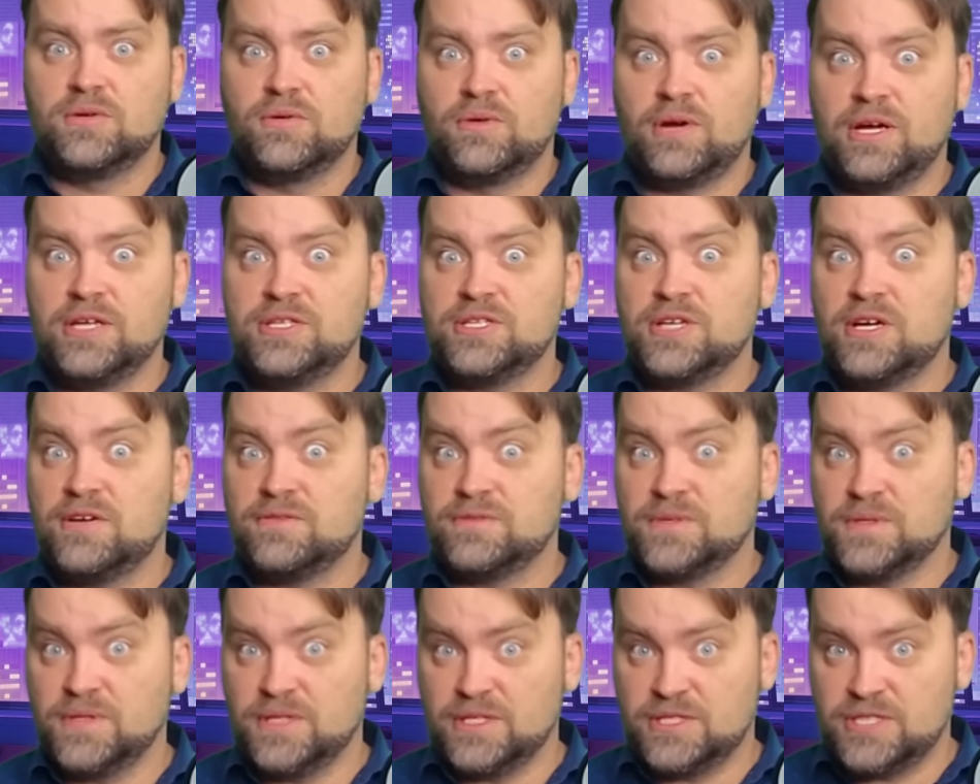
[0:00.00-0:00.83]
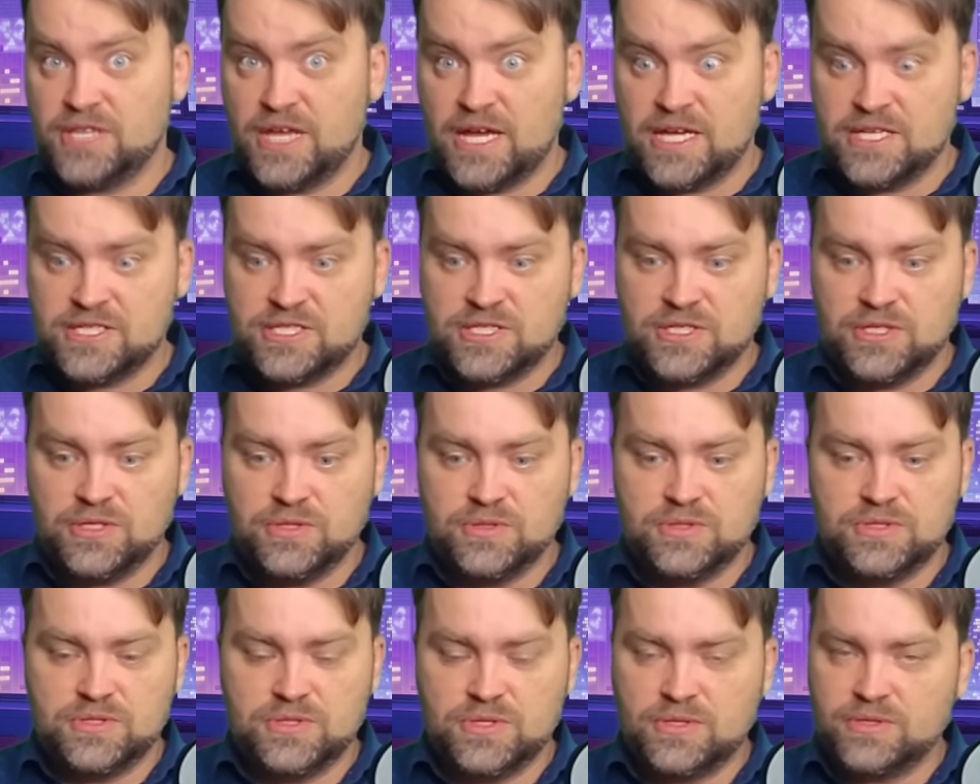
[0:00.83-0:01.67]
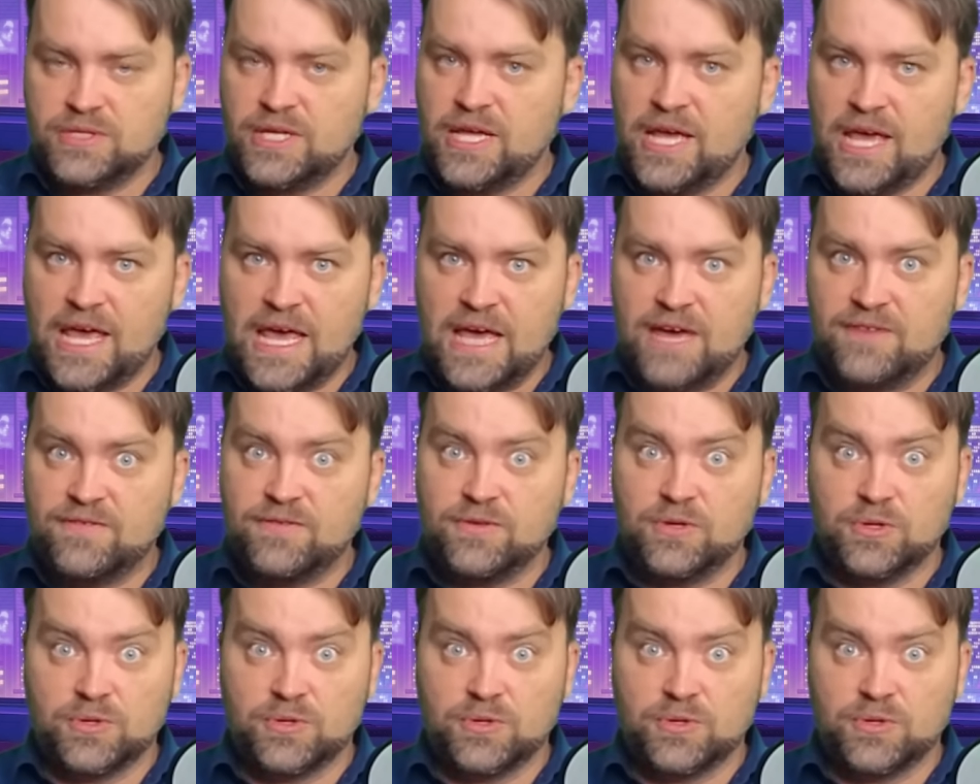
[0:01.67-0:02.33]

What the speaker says: Right after the test, you don't have